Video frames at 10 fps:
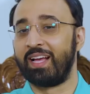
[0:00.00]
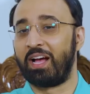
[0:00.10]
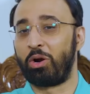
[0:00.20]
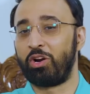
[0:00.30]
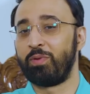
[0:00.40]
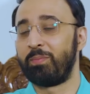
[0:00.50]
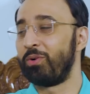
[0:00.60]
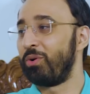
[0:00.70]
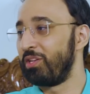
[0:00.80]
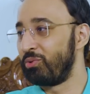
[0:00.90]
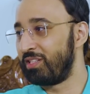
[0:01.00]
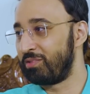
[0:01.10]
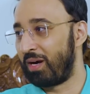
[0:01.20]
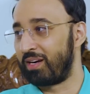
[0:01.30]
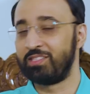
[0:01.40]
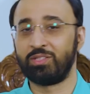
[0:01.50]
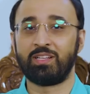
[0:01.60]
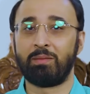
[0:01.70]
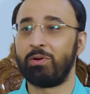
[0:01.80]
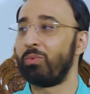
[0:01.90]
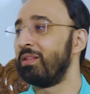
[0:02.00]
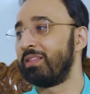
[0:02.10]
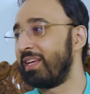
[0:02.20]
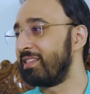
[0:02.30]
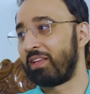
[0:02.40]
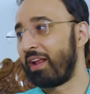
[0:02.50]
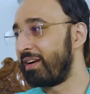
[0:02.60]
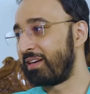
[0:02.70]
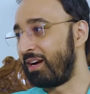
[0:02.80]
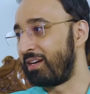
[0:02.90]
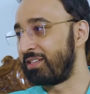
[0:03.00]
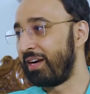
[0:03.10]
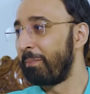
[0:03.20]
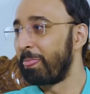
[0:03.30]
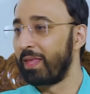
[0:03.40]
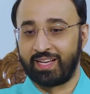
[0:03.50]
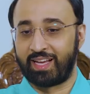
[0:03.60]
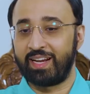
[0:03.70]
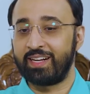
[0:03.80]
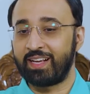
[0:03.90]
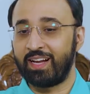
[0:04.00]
a lot of people don't use it smartly. So the number one thing is credit cards, right? Credit